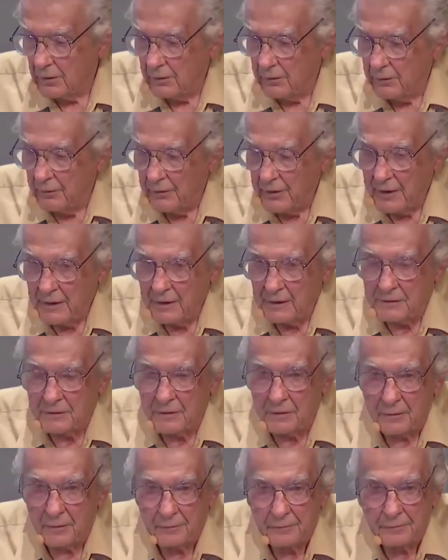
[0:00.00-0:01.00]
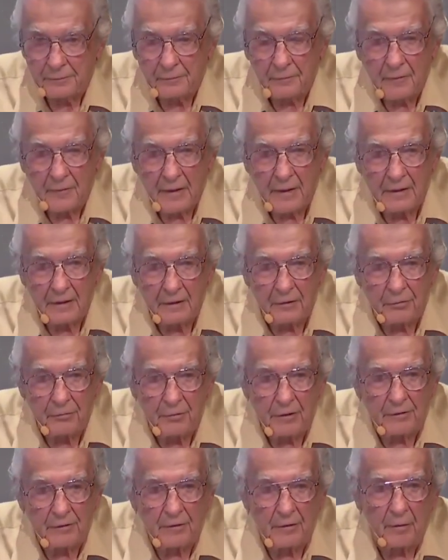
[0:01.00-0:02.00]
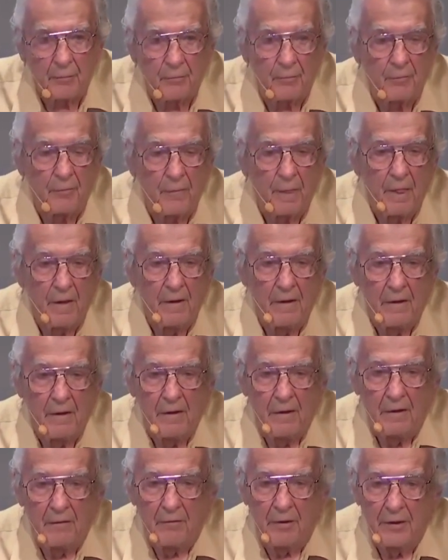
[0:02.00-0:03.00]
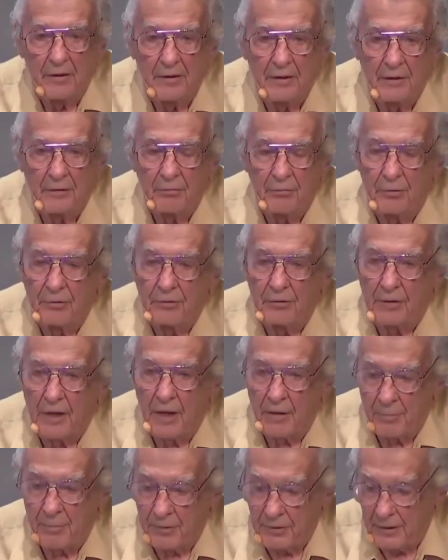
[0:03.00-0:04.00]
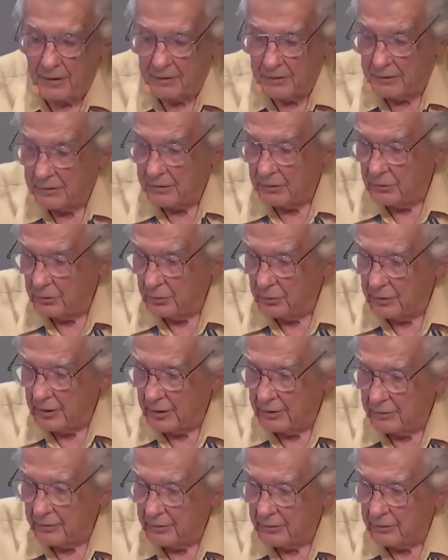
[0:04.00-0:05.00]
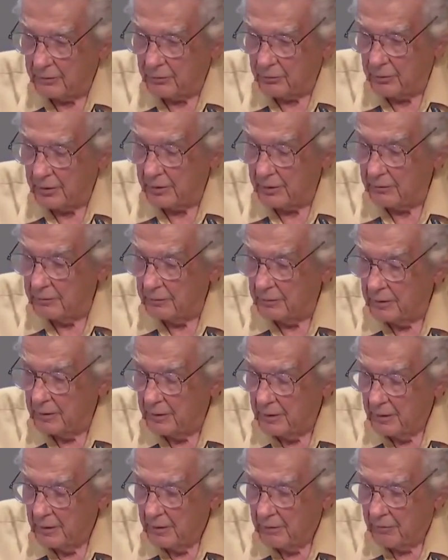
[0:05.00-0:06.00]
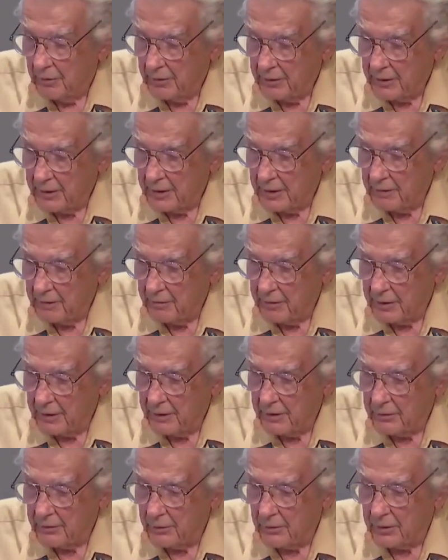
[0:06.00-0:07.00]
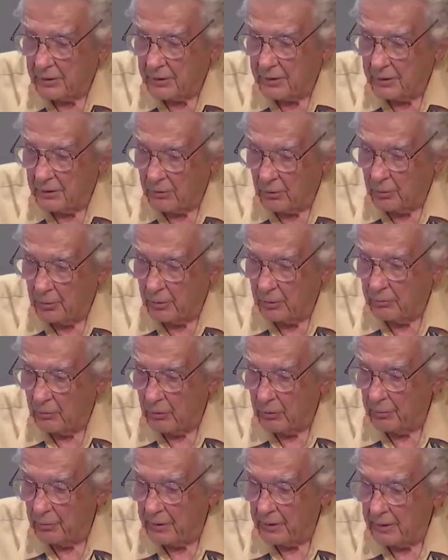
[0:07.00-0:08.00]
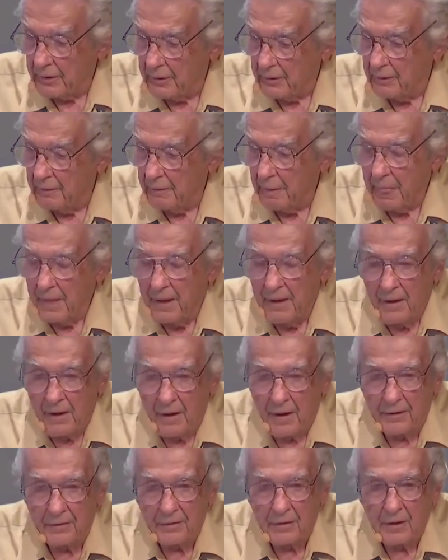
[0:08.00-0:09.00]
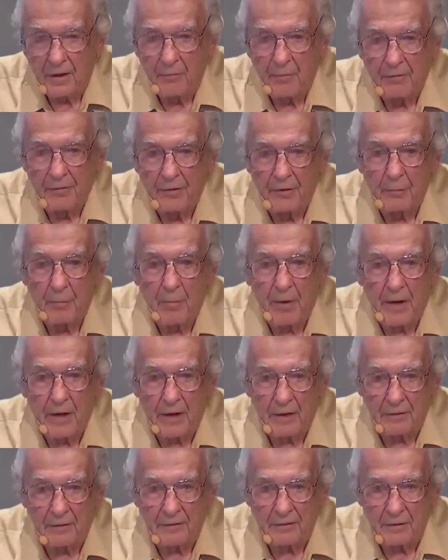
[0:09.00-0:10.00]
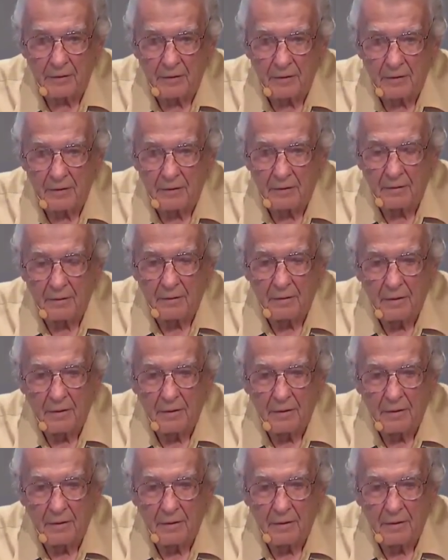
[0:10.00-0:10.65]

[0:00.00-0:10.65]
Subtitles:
So nature, in its wisdom, this was happened actually in 2012 when I gave another talk on global warming here, has come up with a magazine.